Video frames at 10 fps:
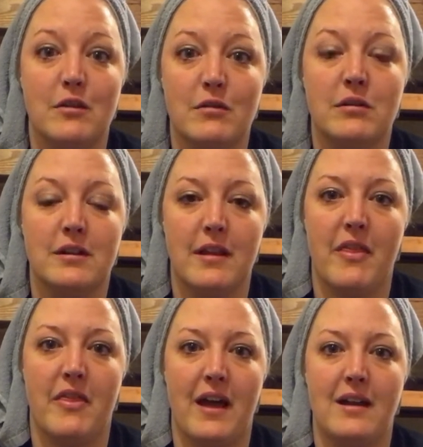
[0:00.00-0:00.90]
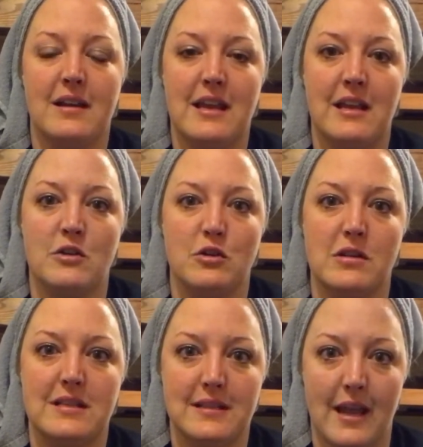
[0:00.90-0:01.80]
you that he can do
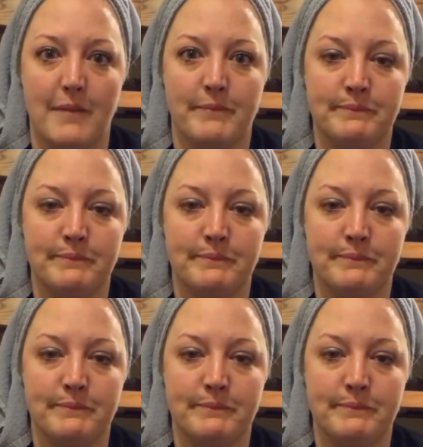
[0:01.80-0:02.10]
the same